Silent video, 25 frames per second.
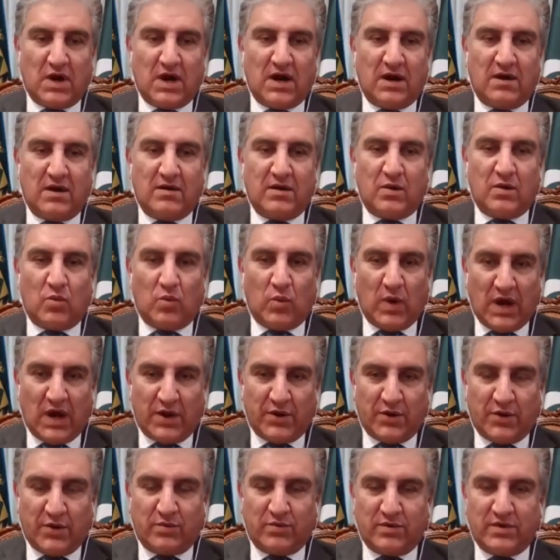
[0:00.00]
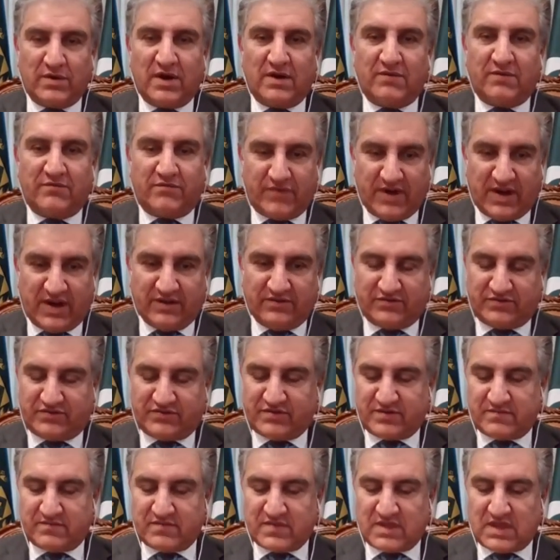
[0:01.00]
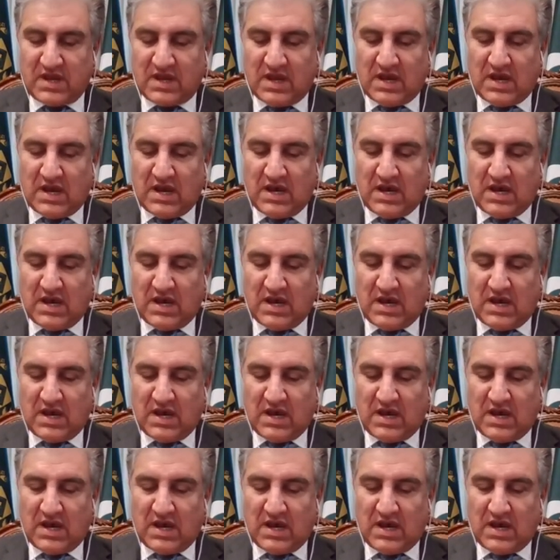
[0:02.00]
who are well-known friends.